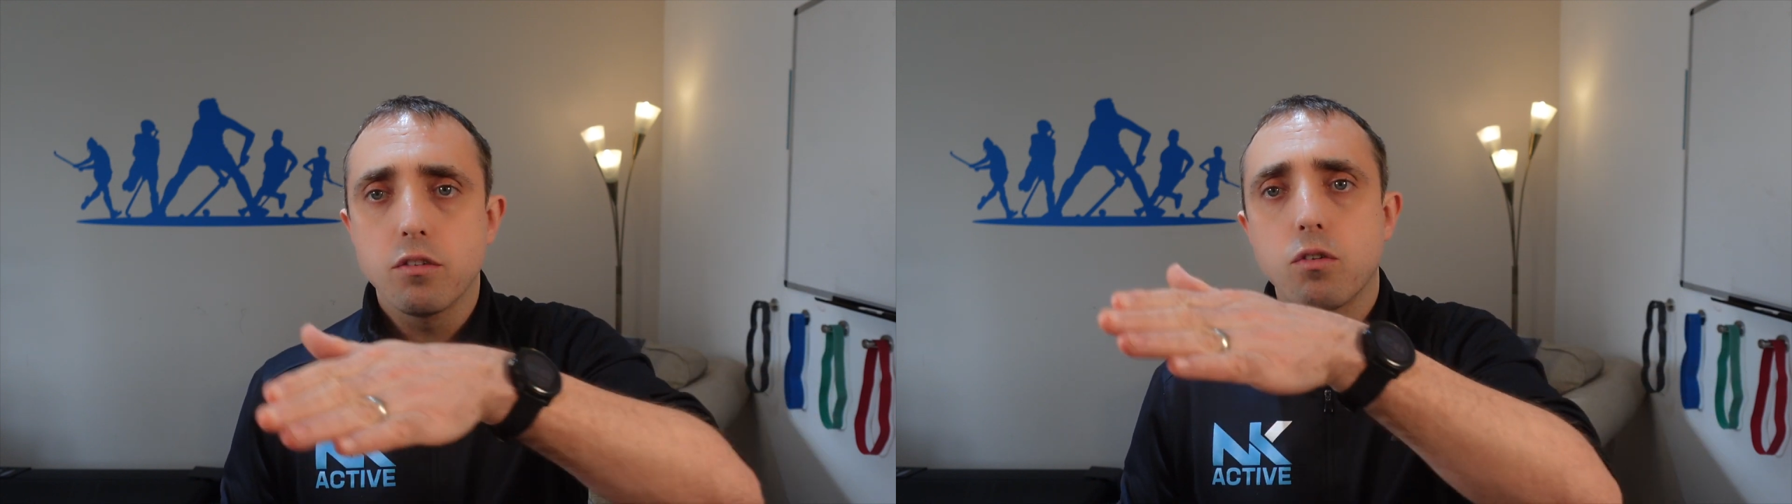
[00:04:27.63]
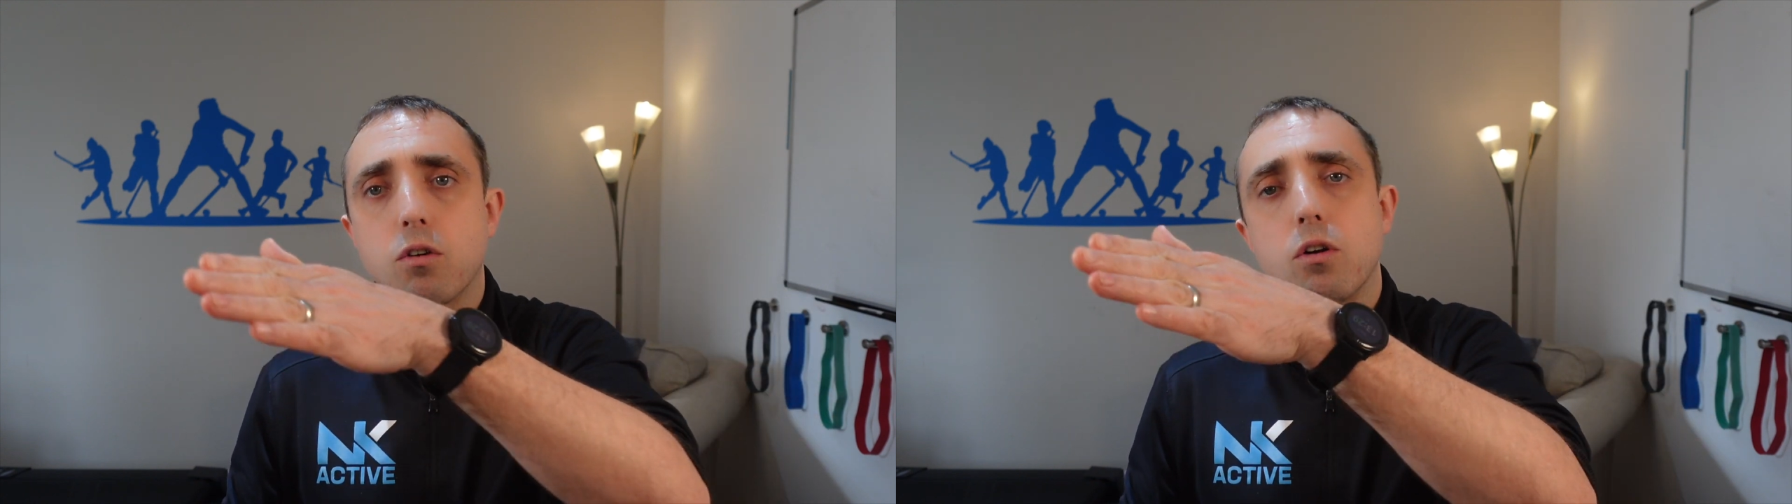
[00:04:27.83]

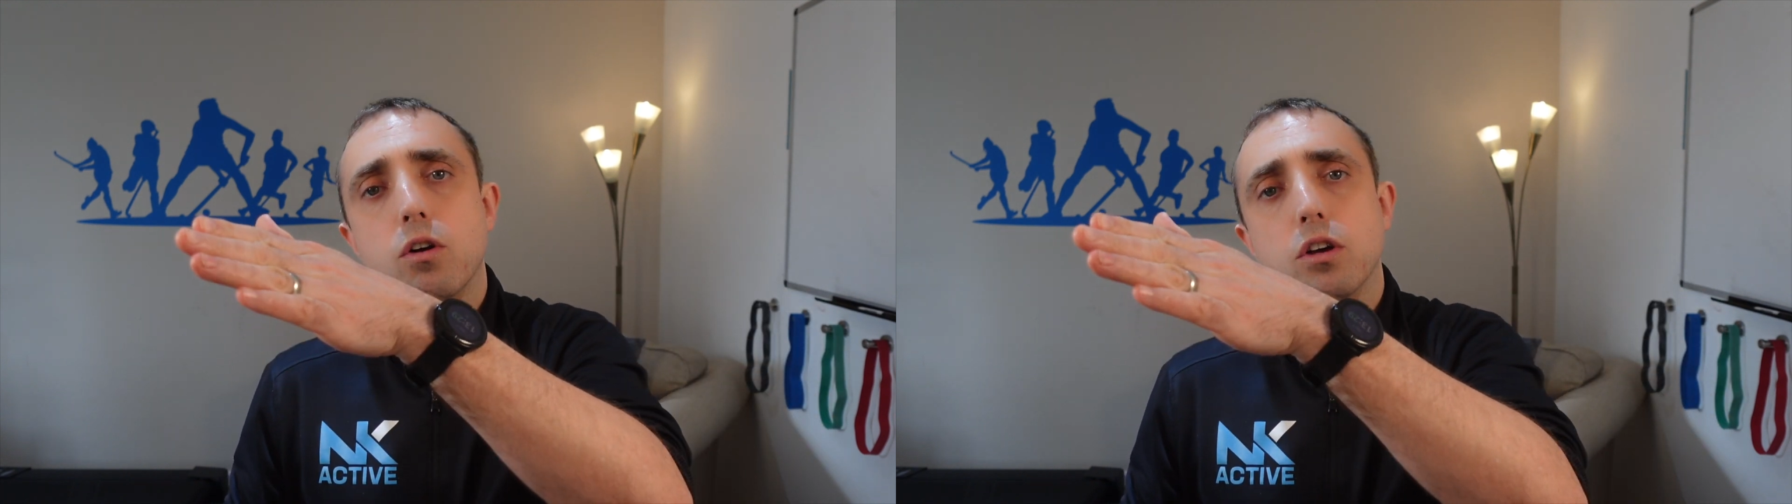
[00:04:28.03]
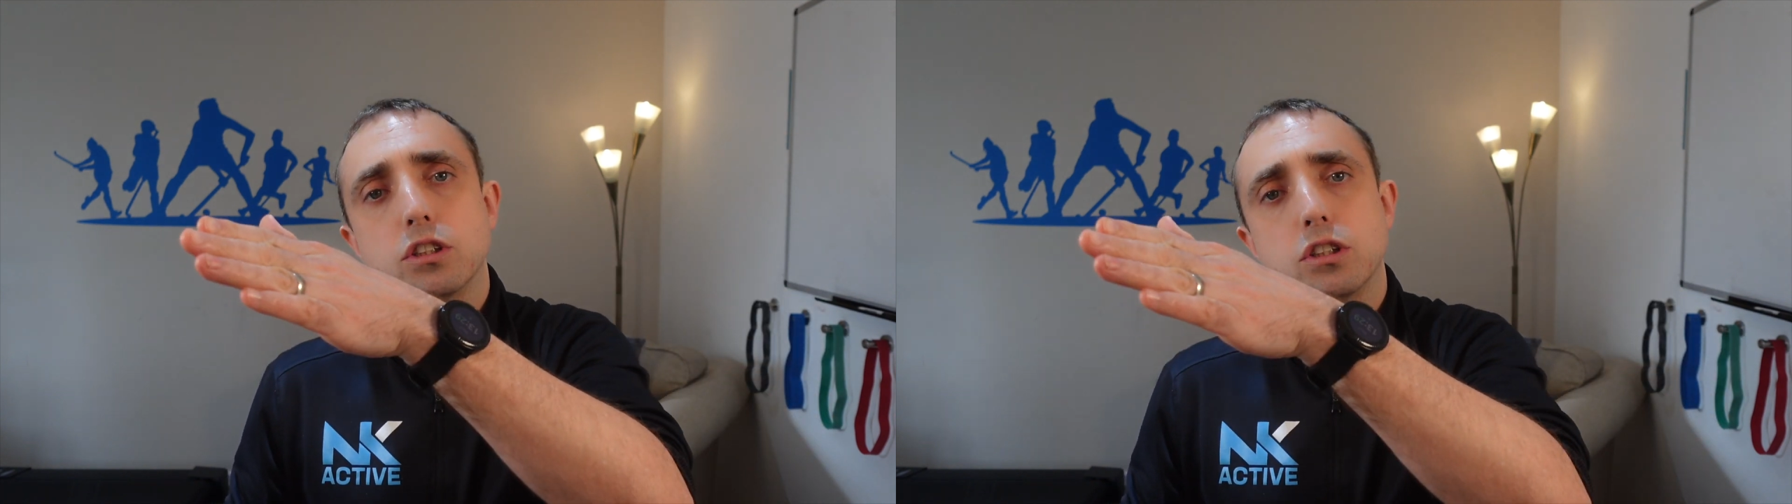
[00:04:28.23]

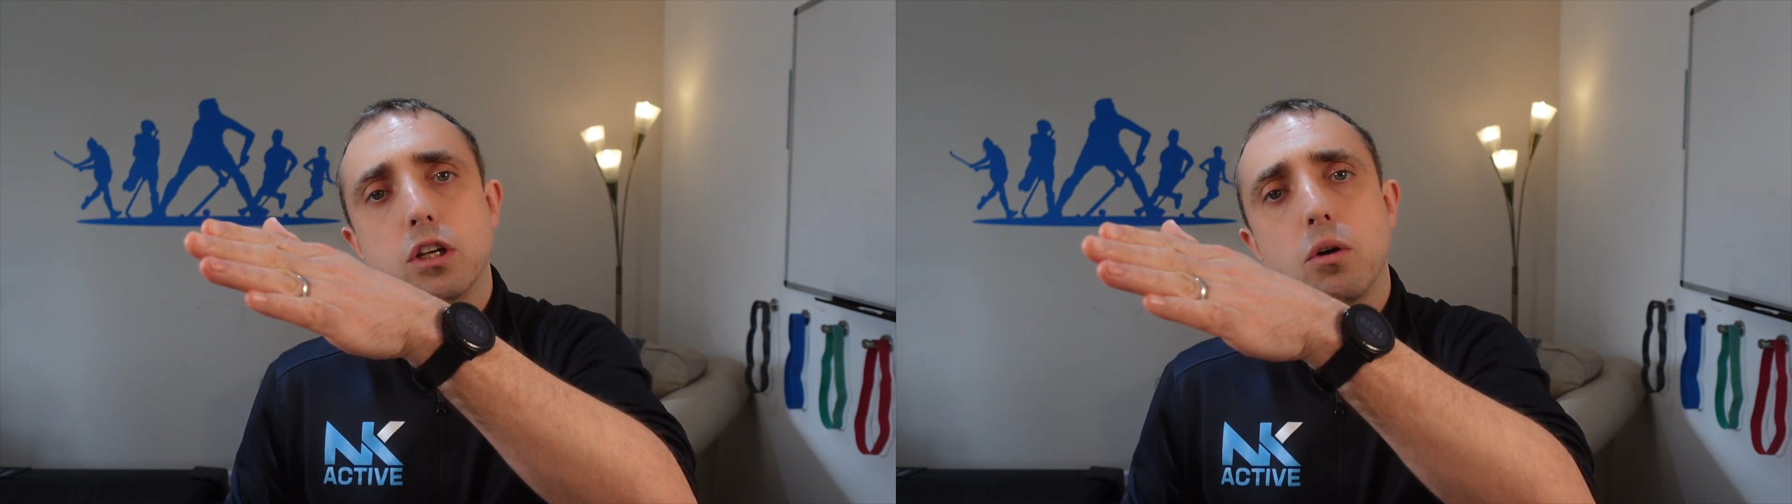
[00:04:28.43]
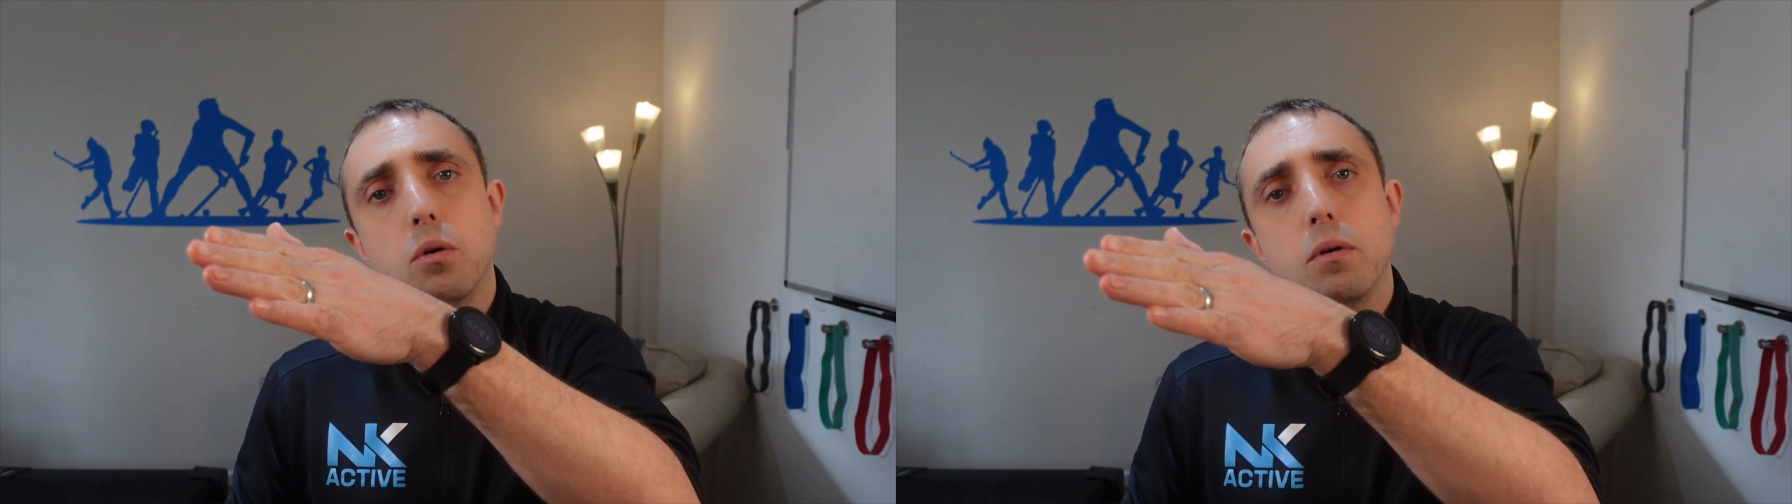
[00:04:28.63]
rocker
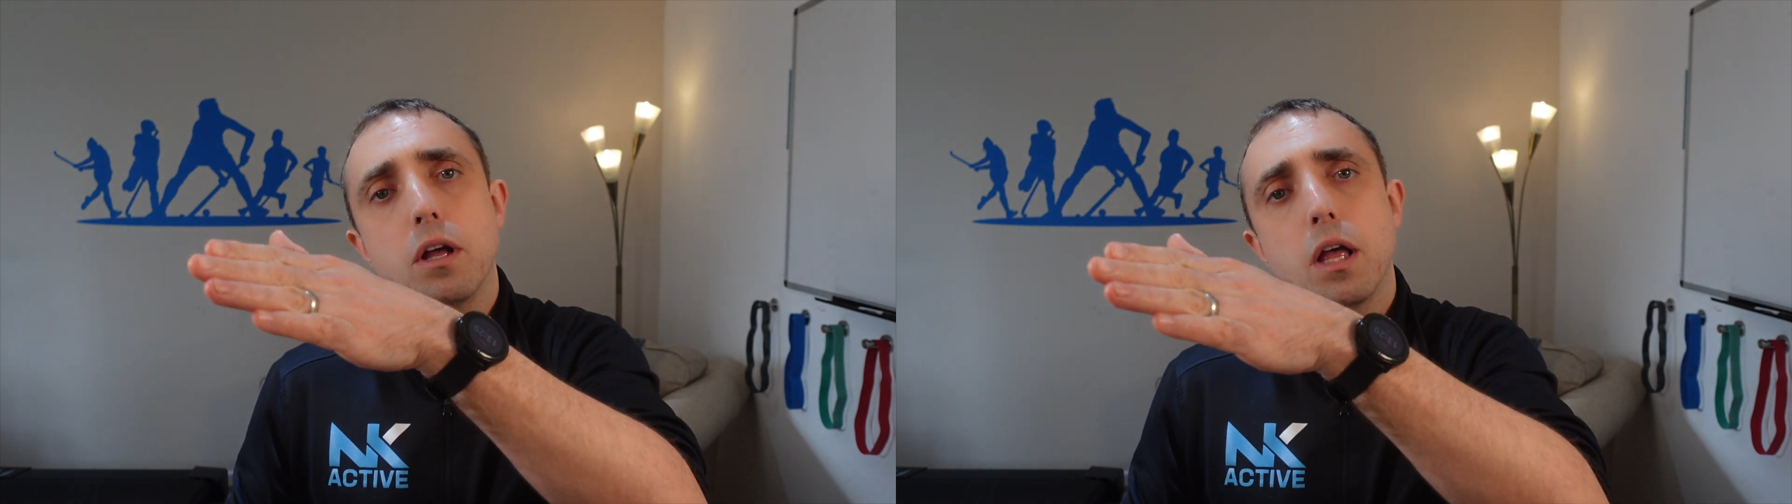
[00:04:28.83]
sole